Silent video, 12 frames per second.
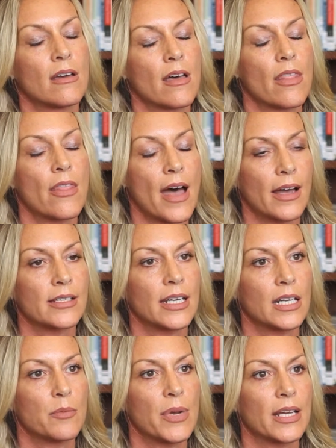that
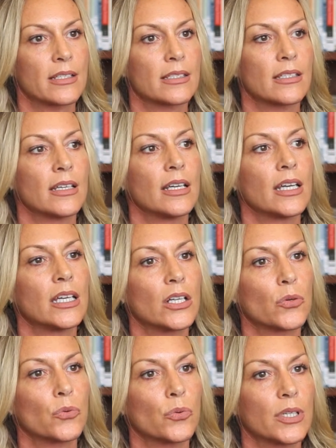database. In a
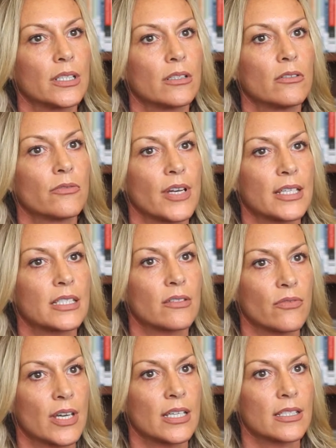real
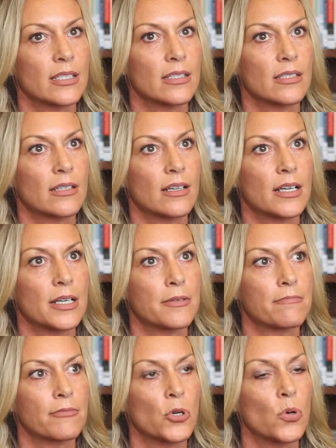face-to-face
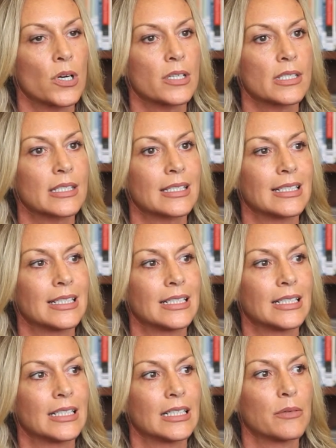course,
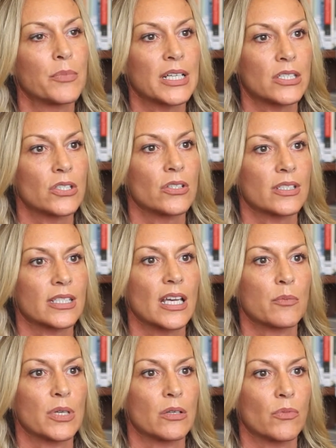my students
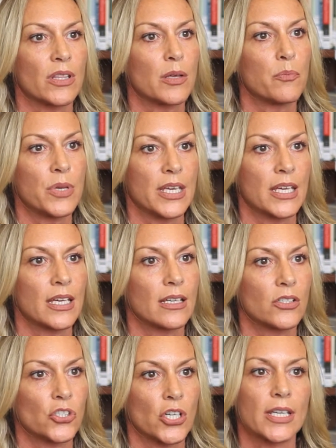come in with a big,
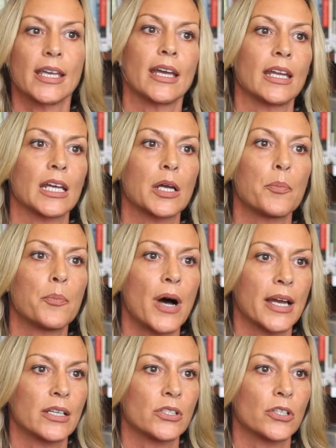gigantic
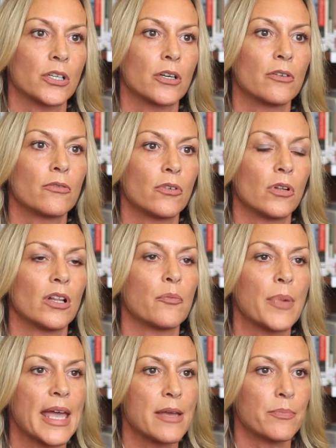binder full of
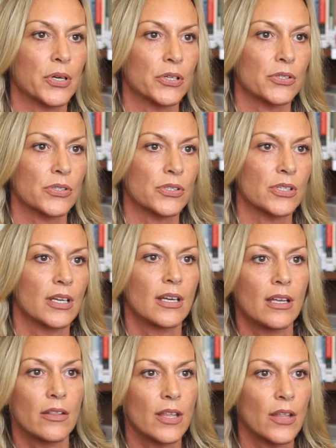papers
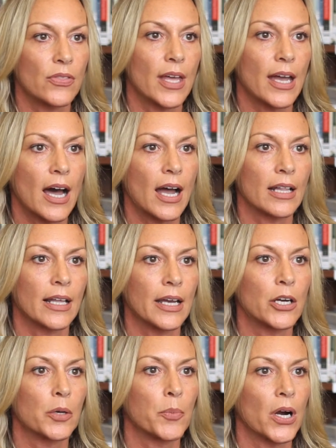that they highlight
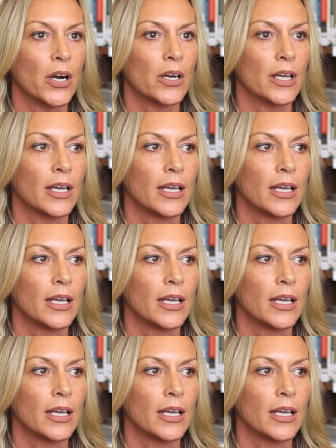or mark.